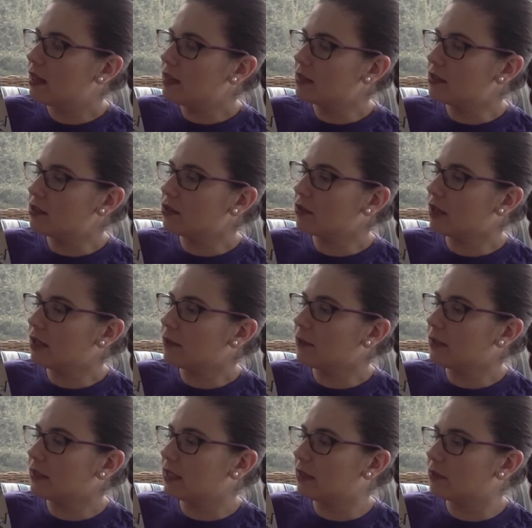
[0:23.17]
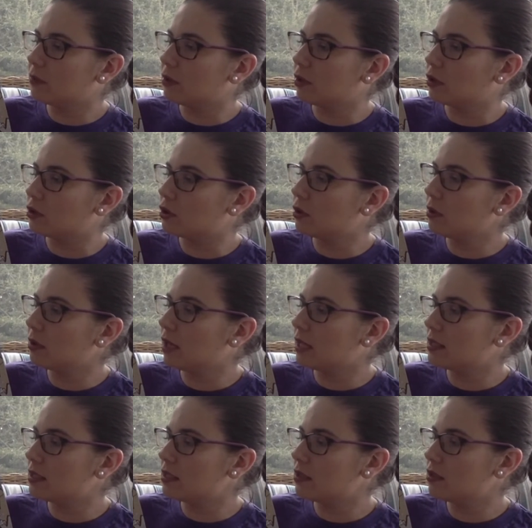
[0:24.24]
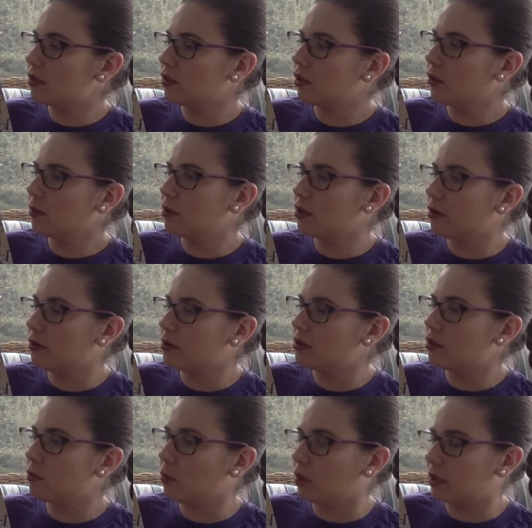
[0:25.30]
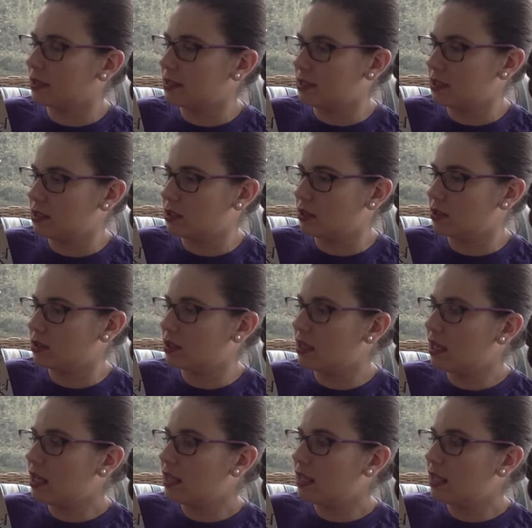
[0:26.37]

Cinderelephant lived with her two cousins who were known as the Warty sisters.